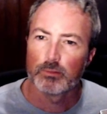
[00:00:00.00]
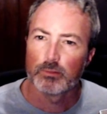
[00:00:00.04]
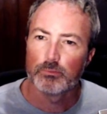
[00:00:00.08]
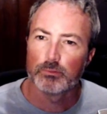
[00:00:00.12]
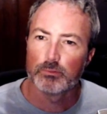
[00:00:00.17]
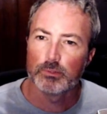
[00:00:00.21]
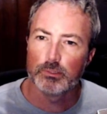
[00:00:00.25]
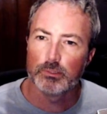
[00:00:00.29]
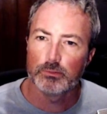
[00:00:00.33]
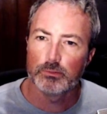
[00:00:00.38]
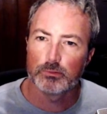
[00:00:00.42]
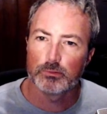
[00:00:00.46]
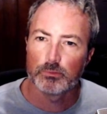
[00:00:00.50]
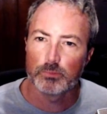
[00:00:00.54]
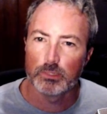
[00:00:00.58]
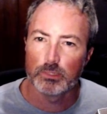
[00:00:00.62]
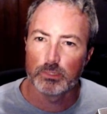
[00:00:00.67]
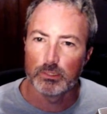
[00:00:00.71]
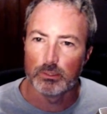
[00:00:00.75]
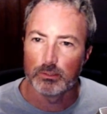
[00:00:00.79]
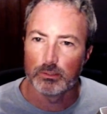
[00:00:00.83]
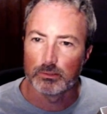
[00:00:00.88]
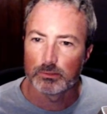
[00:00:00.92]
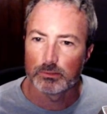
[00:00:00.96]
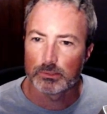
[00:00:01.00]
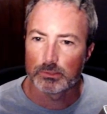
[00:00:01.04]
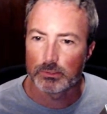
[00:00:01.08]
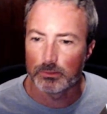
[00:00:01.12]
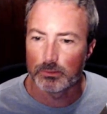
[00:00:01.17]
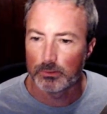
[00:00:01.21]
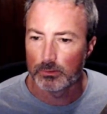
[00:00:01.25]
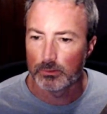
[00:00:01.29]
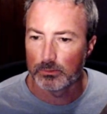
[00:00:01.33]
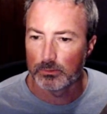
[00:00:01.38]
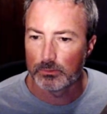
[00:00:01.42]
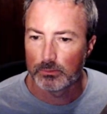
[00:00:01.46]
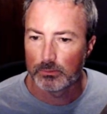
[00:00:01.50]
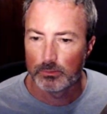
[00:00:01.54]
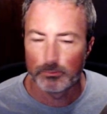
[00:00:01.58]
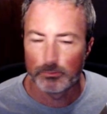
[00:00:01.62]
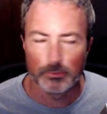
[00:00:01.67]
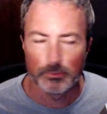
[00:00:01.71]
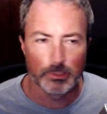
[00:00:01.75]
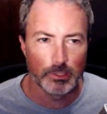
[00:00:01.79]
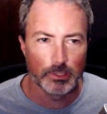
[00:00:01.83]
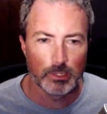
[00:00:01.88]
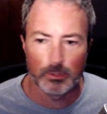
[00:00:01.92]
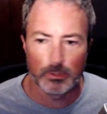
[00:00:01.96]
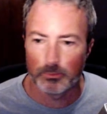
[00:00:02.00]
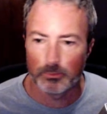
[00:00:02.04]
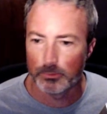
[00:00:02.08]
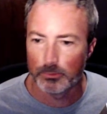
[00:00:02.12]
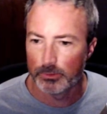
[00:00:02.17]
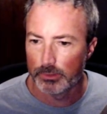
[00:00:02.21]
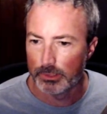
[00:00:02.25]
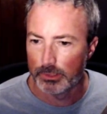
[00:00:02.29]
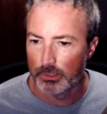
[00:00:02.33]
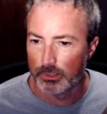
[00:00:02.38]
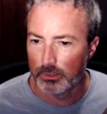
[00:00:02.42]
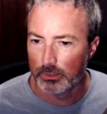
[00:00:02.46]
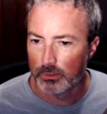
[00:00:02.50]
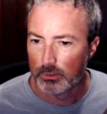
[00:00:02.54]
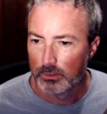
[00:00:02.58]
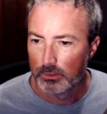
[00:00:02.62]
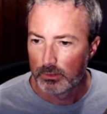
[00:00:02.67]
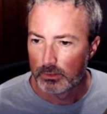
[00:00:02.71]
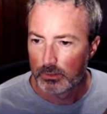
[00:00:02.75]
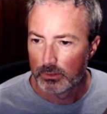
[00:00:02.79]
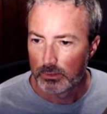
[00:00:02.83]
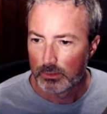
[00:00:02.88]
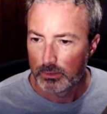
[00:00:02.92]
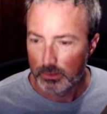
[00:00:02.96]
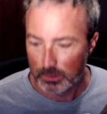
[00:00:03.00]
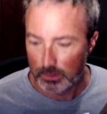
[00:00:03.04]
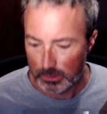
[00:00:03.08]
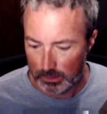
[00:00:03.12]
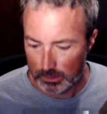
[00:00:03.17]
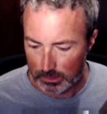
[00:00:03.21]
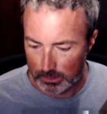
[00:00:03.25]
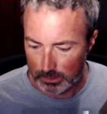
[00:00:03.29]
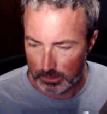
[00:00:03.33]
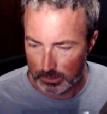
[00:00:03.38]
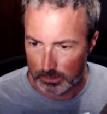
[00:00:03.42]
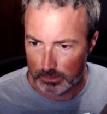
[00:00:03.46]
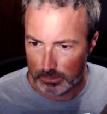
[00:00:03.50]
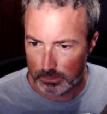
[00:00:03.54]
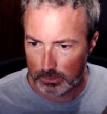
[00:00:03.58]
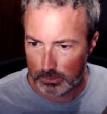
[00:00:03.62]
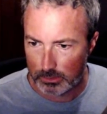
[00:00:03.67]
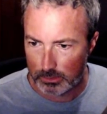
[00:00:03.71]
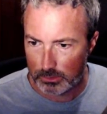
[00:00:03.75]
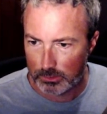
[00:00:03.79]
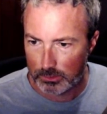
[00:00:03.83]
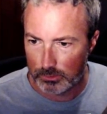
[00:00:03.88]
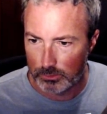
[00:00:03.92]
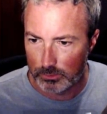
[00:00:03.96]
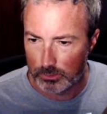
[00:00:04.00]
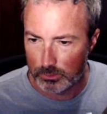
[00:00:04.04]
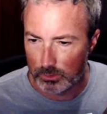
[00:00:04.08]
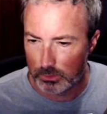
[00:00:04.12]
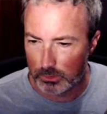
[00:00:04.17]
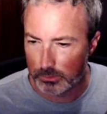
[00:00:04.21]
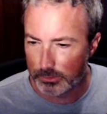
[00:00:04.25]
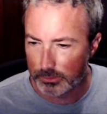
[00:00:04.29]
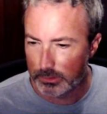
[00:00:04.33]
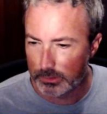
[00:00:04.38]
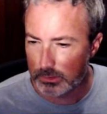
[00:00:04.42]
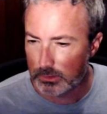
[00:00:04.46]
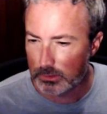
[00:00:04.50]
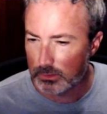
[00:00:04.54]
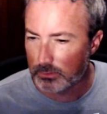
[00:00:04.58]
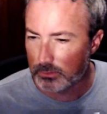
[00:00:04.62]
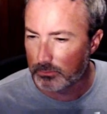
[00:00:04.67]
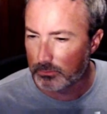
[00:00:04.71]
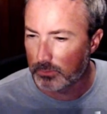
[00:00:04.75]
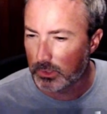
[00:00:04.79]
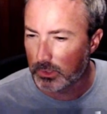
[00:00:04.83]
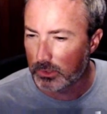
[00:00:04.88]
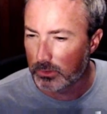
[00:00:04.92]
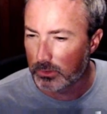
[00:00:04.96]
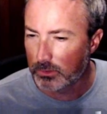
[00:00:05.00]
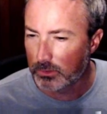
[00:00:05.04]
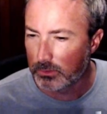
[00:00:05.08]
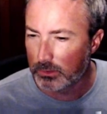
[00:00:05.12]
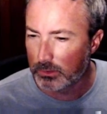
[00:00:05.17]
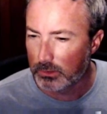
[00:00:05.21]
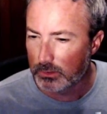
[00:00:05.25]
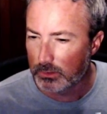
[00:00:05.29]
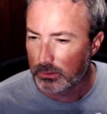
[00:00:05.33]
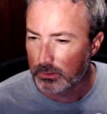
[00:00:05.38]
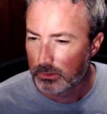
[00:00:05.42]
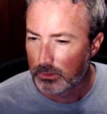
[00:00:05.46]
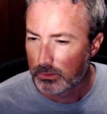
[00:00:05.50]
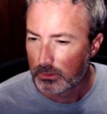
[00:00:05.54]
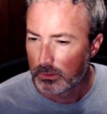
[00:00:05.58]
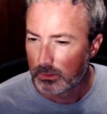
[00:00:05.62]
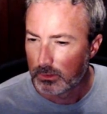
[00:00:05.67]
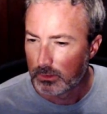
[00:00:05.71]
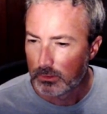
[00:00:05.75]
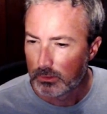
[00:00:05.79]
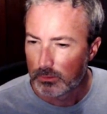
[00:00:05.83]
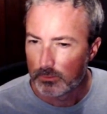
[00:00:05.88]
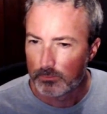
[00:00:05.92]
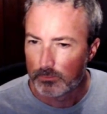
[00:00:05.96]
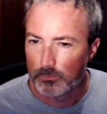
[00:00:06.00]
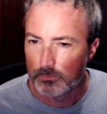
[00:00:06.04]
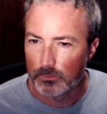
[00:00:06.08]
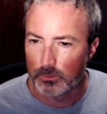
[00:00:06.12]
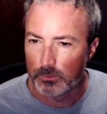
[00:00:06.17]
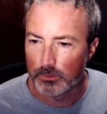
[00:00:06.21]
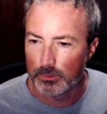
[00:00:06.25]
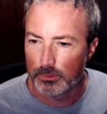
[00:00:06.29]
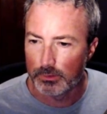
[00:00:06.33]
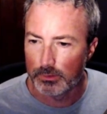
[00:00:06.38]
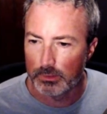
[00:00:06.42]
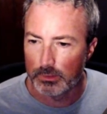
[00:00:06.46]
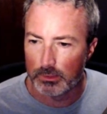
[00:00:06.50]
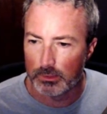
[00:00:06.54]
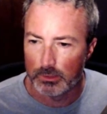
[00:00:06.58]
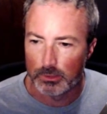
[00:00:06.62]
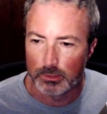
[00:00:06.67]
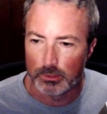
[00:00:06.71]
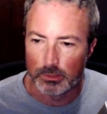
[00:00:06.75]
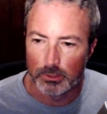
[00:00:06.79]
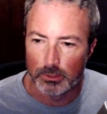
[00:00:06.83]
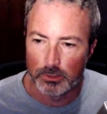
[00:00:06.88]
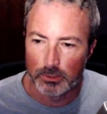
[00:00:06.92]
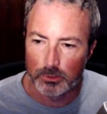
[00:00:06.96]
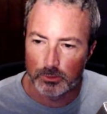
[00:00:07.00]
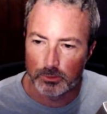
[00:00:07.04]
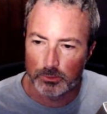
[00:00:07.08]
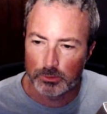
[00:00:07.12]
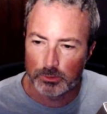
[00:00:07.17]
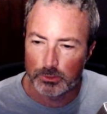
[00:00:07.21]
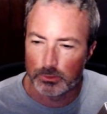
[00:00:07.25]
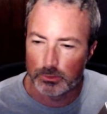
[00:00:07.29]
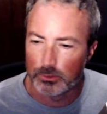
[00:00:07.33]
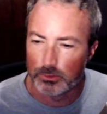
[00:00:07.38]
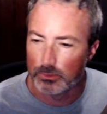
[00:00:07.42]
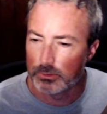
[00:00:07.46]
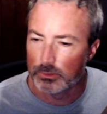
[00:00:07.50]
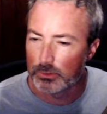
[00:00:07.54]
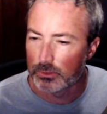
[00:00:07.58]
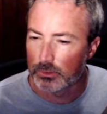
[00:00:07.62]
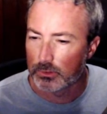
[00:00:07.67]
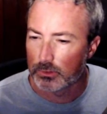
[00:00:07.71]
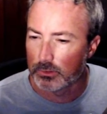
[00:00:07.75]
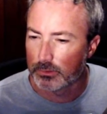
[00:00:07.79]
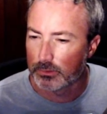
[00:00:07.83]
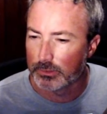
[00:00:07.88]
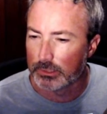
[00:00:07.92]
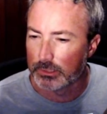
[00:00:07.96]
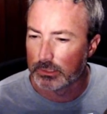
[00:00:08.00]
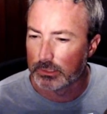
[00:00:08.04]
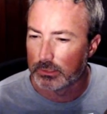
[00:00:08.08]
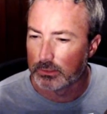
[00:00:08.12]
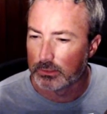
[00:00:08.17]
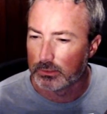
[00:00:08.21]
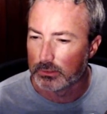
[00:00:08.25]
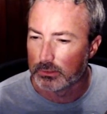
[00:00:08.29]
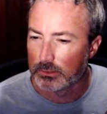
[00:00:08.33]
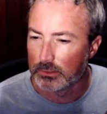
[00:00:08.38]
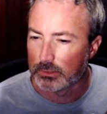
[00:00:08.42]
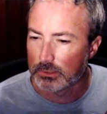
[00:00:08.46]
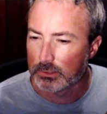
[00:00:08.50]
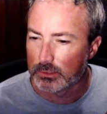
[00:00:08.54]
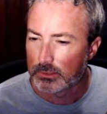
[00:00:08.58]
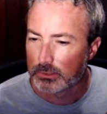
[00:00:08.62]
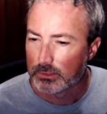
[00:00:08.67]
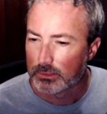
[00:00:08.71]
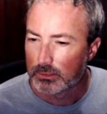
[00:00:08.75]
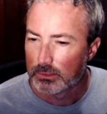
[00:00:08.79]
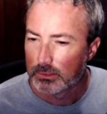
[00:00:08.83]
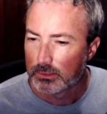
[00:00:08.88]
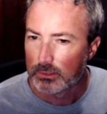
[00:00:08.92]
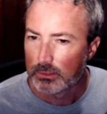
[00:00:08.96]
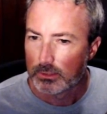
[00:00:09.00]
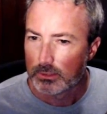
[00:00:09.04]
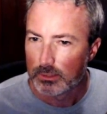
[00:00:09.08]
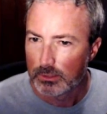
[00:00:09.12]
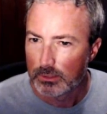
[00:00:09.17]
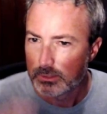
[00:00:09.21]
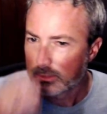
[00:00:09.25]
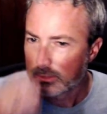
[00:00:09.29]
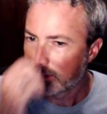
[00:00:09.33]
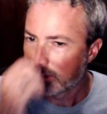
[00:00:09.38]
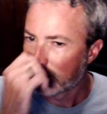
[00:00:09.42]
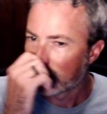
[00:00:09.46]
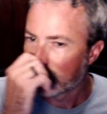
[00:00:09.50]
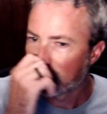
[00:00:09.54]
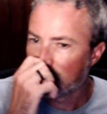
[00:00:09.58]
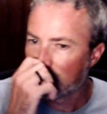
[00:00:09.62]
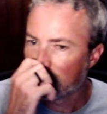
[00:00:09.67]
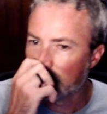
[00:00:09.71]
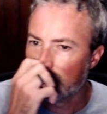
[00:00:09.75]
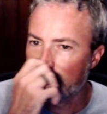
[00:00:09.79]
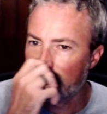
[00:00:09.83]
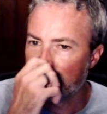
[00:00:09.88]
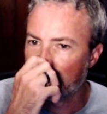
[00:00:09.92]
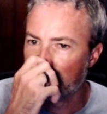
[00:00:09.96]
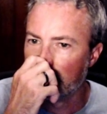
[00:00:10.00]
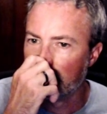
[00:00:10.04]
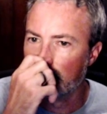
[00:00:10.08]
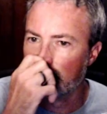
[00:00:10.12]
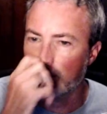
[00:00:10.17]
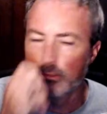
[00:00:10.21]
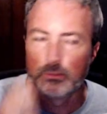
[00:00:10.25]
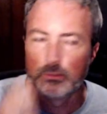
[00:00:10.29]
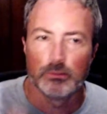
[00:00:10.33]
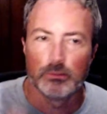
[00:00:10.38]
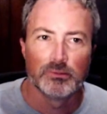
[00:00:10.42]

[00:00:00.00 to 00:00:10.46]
doing well. So right now we're in tutorial mode for the Godot tutorials session.